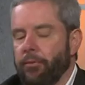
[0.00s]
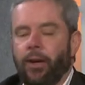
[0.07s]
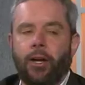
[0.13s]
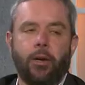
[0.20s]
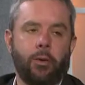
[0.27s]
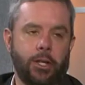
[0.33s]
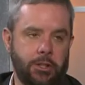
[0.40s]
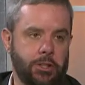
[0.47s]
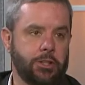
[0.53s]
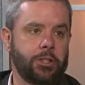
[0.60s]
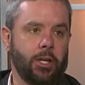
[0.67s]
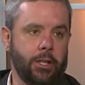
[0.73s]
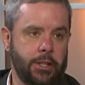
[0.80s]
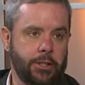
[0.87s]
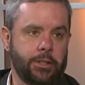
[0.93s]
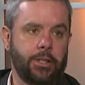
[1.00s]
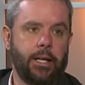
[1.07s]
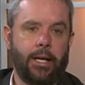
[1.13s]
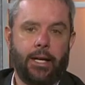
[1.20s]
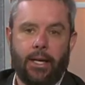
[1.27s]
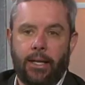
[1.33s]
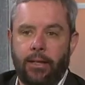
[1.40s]
evaluation studies,
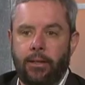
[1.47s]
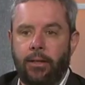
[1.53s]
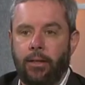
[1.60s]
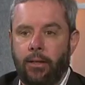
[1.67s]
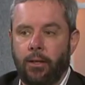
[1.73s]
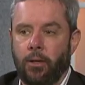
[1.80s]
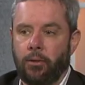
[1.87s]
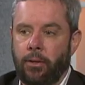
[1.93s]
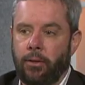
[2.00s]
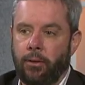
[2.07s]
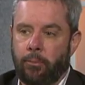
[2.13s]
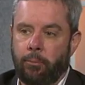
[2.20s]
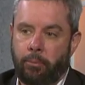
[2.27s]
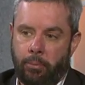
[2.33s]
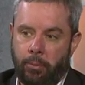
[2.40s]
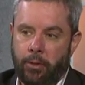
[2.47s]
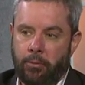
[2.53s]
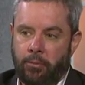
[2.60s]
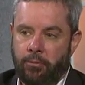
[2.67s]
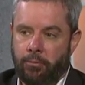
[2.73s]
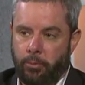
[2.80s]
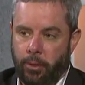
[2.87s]
and you know,
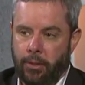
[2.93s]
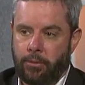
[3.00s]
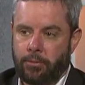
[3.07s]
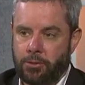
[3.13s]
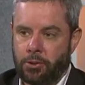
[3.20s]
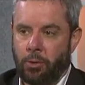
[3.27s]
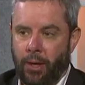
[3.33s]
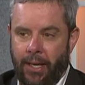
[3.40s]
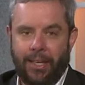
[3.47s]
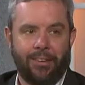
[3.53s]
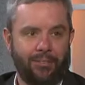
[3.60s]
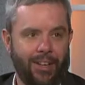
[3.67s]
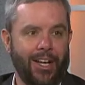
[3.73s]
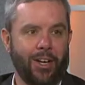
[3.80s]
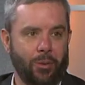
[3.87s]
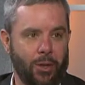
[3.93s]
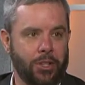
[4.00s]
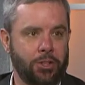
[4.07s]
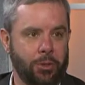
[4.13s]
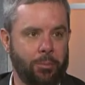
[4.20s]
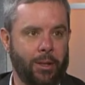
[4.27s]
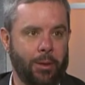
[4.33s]
with trained
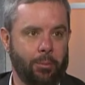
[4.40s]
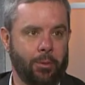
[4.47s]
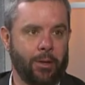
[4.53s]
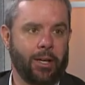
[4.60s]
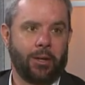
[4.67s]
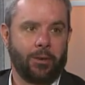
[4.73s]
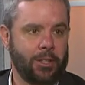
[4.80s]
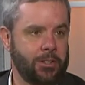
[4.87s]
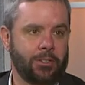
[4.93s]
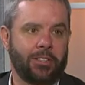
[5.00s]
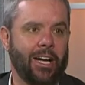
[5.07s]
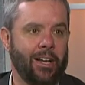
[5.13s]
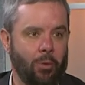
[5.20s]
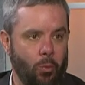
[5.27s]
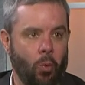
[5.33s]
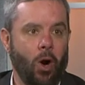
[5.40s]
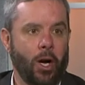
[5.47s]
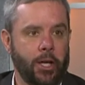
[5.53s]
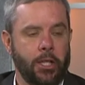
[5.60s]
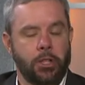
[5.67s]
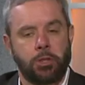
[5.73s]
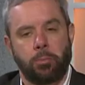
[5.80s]
evaluation people, and I know it's kind of
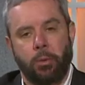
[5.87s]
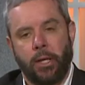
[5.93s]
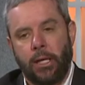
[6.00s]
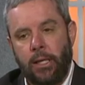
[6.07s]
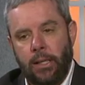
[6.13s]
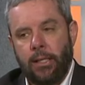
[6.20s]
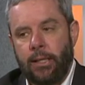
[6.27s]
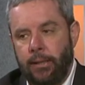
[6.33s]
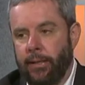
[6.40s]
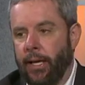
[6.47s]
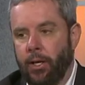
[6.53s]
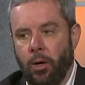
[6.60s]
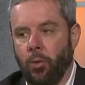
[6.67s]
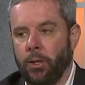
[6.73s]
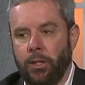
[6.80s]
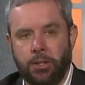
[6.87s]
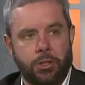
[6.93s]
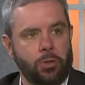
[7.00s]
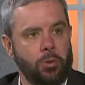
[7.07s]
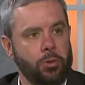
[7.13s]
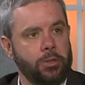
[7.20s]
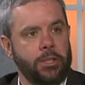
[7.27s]
wonkish, but they go into
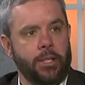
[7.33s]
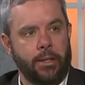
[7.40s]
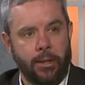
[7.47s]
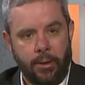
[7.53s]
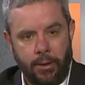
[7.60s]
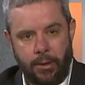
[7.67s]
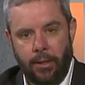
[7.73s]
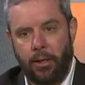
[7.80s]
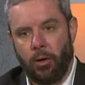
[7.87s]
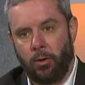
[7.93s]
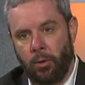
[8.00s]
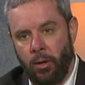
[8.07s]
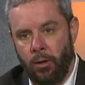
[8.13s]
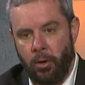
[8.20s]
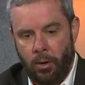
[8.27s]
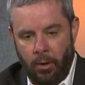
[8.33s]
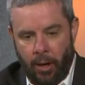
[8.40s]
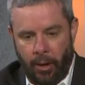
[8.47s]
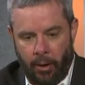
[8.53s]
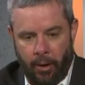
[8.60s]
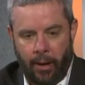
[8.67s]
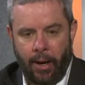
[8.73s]
schools. They, you know,
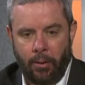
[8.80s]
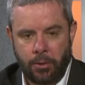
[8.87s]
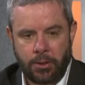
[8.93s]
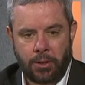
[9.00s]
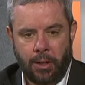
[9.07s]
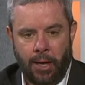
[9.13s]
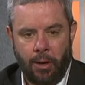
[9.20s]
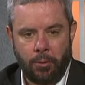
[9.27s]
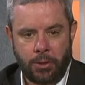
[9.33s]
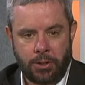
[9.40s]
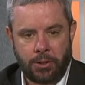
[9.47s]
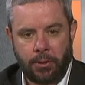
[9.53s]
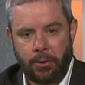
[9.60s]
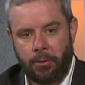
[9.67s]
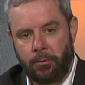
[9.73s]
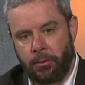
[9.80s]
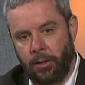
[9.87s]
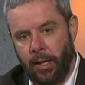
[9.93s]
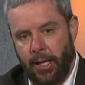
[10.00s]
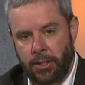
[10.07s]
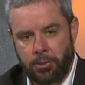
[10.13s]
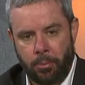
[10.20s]
how is the
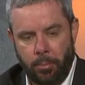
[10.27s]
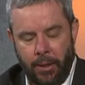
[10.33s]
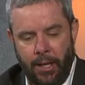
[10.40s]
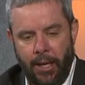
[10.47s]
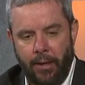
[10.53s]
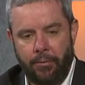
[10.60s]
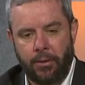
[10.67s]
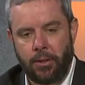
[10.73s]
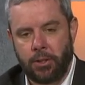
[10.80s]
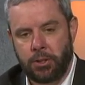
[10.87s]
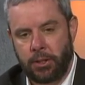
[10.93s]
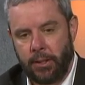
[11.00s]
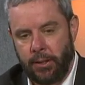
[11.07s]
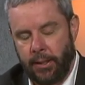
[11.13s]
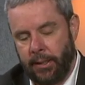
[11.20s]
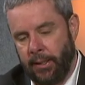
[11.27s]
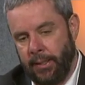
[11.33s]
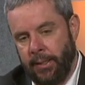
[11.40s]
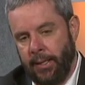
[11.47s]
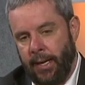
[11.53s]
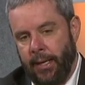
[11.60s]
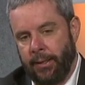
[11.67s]
classroom behaviors and
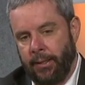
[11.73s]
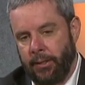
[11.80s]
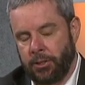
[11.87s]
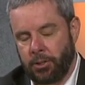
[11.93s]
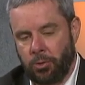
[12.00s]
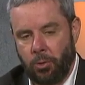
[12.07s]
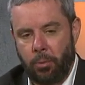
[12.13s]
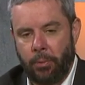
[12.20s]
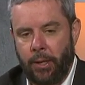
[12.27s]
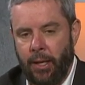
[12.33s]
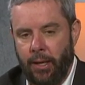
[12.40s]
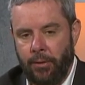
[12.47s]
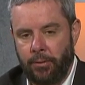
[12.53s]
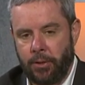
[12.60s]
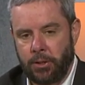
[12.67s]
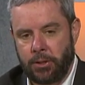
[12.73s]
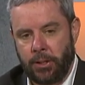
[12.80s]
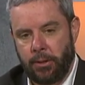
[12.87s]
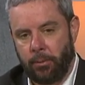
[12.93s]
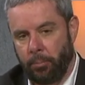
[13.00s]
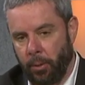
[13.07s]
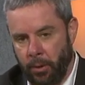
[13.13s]
the school behaviors
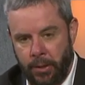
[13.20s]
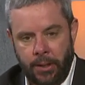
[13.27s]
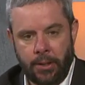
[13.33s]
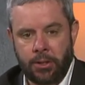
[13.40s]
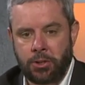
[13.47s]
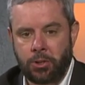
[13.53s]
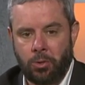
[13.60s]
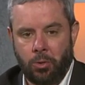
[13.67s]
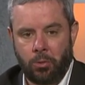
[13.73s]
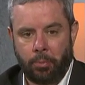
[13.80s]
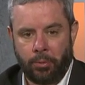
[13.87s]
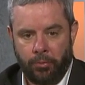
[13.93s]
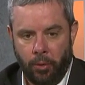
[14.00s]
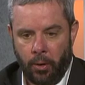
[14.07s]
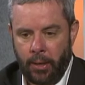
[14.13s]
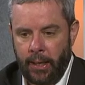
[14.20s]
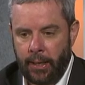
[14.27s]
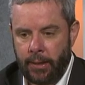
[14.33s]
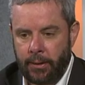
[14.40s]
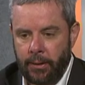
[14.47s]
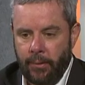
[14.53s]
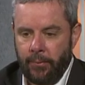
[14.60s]
and the bullying in the school
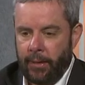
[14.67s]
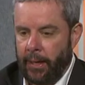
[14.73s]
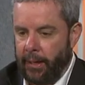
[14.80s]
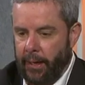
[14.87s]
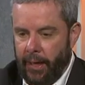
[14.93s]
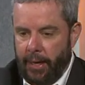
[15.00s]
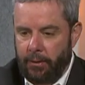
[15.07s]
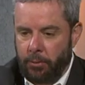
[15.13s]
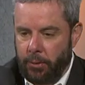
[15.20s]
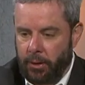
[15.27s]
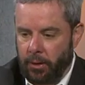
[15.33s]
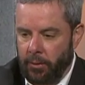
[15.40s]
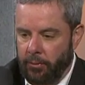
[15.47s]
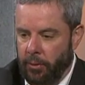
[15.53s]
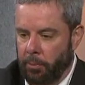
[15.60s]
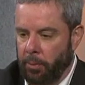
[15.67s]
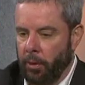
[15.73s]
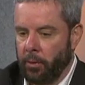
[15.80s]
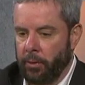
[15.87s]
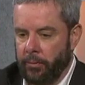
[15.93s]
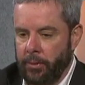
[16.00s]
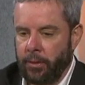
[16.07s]
beforehand, and then after we delivered the
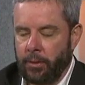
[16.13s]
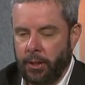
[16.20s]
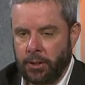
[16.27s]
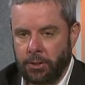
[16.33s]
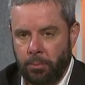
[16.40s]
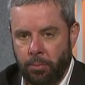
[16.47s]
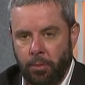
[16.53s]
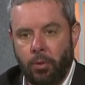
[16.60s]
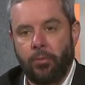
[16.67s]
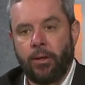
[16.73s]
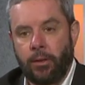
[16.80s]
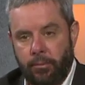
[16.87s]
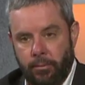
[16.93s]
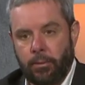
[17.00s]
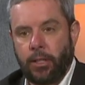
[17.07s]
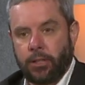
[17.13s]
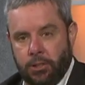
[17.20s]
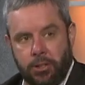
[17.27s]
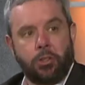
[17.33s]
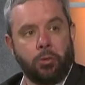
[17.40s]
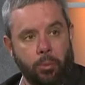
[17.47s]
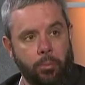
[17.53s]
program, did things improve? And
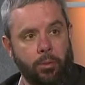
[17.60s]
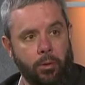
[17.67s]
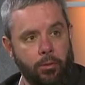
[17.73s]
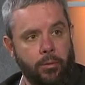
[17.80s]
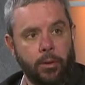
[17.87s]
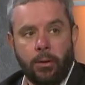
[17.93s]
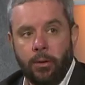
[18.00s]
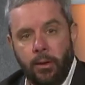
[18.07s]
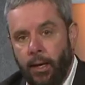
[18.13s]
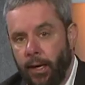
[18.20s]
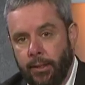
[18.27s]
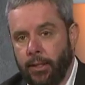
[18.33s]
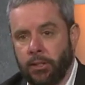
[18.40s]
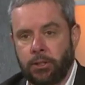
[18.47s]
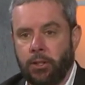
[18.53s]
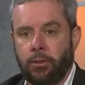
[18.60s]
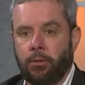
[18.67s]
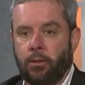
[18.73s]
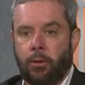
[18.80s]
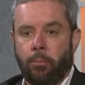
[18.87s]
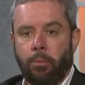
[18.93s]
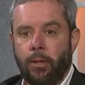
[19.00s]
things do improve. It
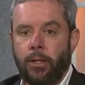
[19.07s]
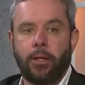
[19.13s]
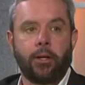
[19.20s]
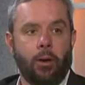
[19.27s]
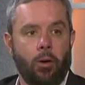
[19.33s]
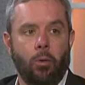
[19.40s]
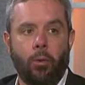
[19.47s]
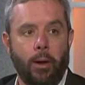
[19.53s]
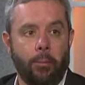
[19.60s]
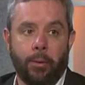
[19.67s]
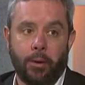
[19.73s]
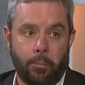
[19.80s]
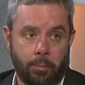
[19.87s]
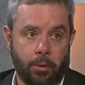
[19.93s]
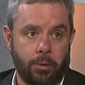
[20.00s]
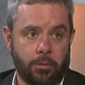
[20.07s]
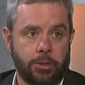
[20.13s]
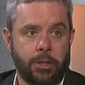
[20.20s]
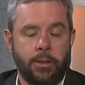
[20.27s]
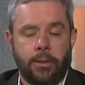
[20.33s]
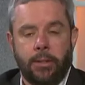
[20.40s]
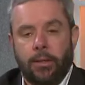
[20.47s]
doesn't completely go away, but it
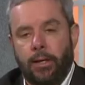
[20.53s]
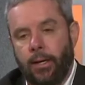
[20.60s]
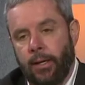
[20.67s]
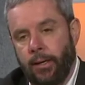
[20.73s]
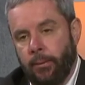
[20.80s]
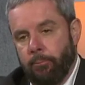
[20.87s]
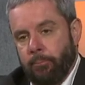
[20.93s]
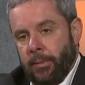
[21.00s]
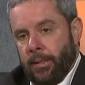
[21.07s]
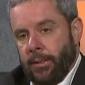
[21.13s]
improves. Yeah.